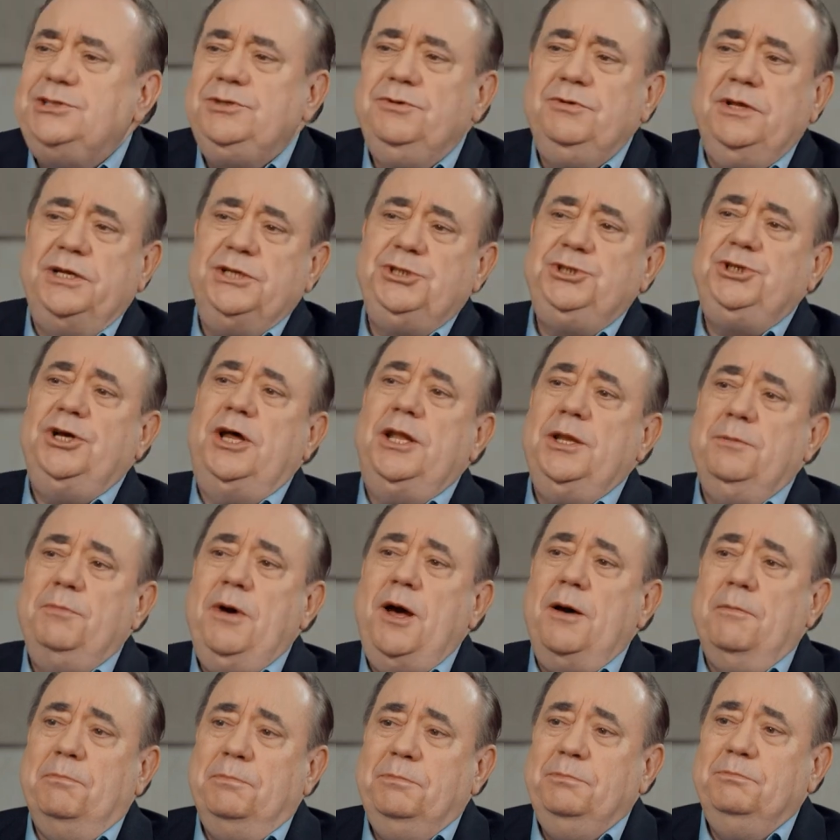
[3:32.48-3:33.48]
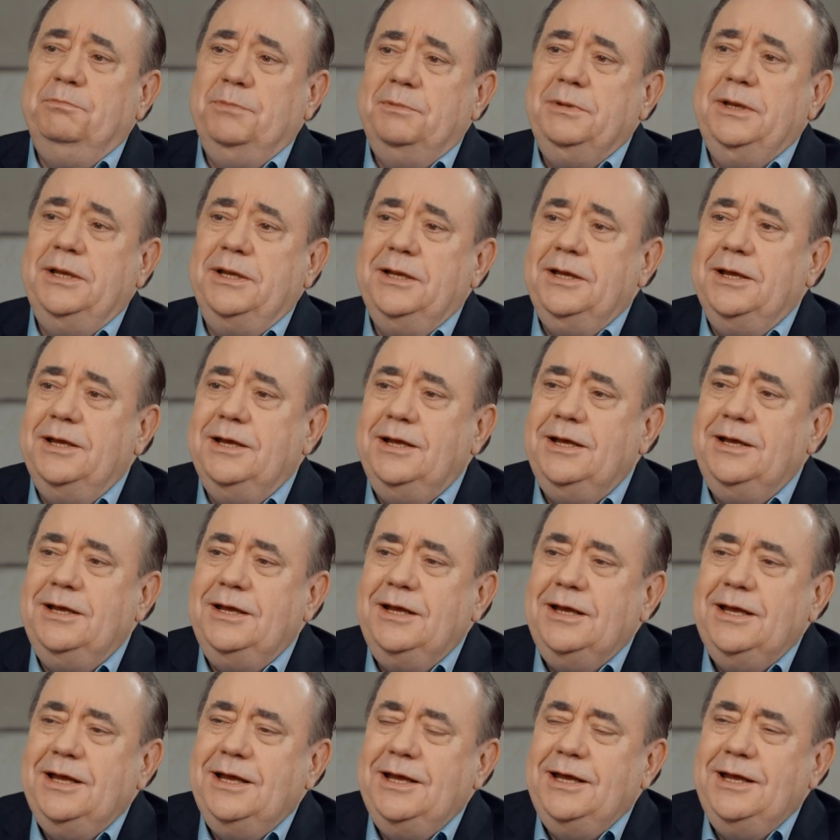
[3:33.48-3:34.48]
really shut them up.
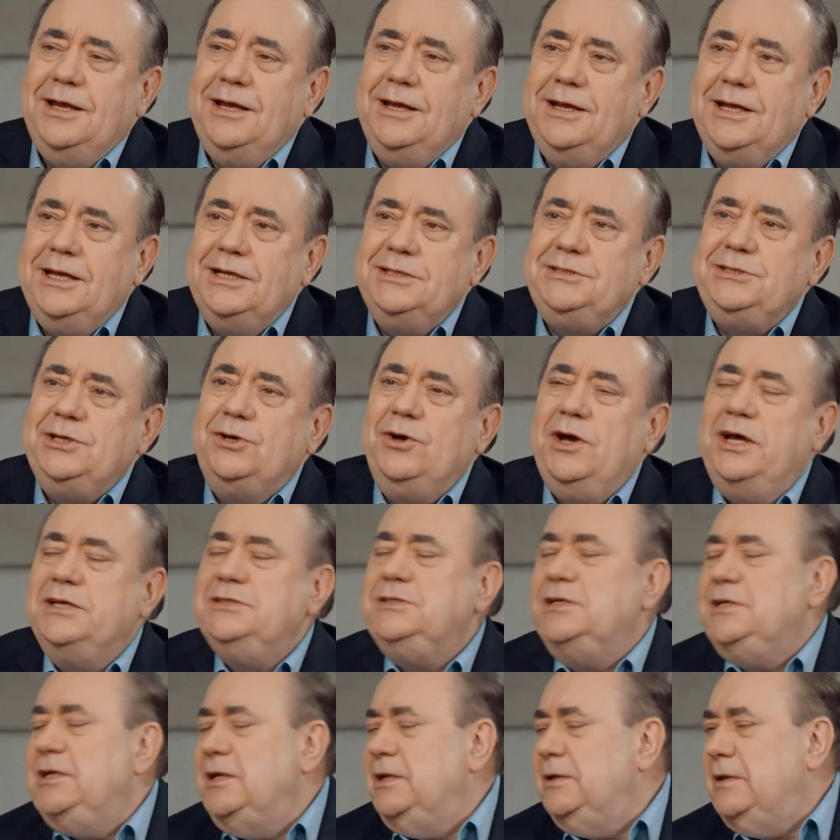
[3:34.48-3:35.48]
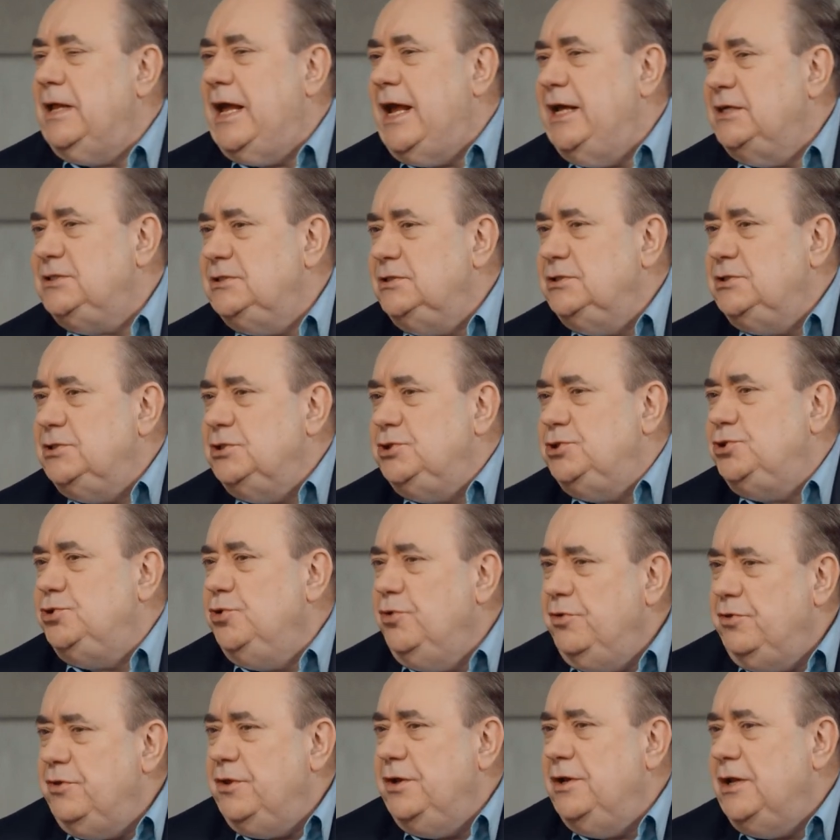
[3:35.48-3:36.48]
Is there an essence of
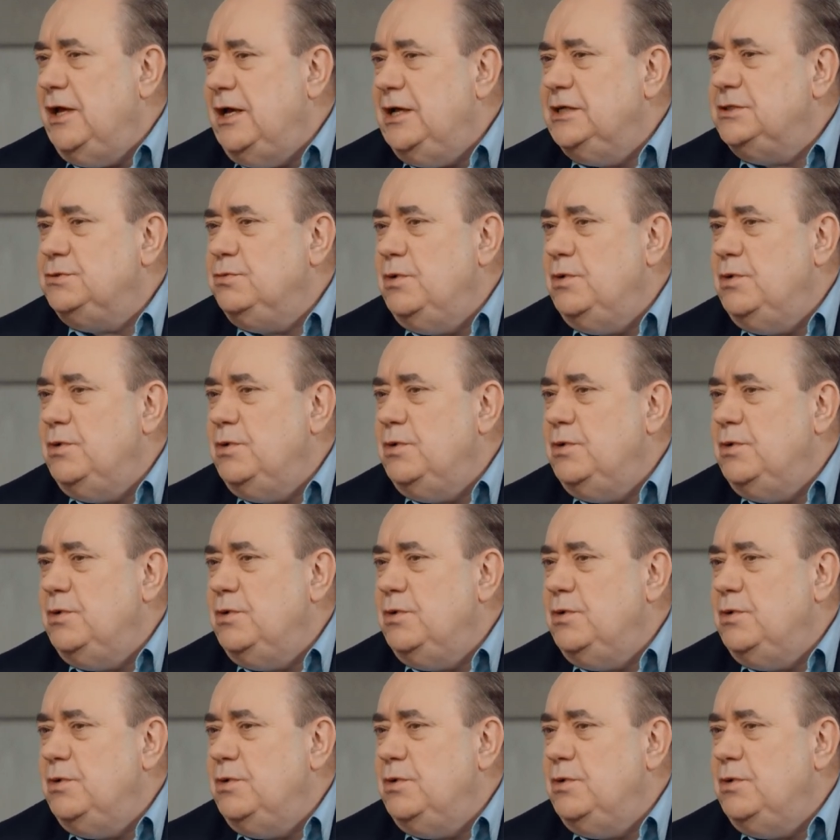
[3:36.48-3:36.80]
truth in that as